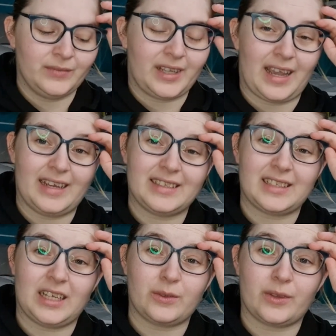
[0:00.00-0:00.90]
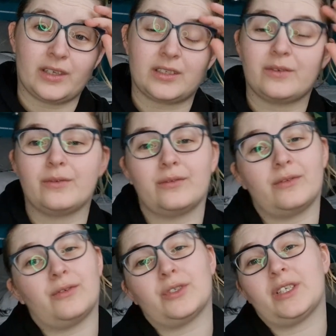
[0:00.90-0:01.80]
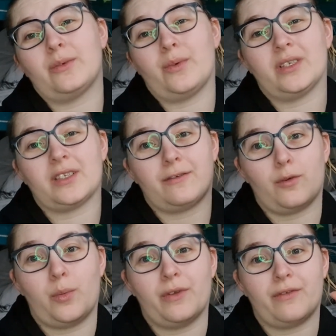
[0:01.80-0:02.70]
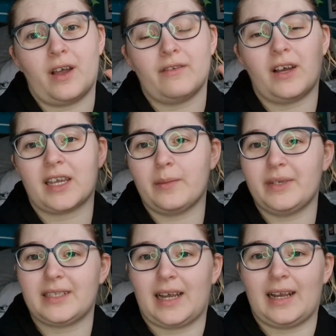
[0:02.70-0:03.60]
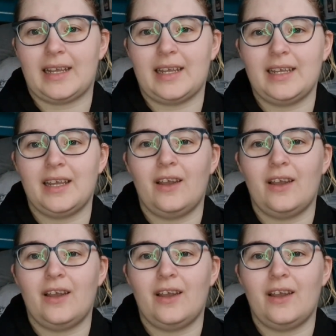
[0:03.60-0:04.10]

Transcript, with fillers: yeah, It Starts with Us unfortunately was a 4.5. I'll keep a tally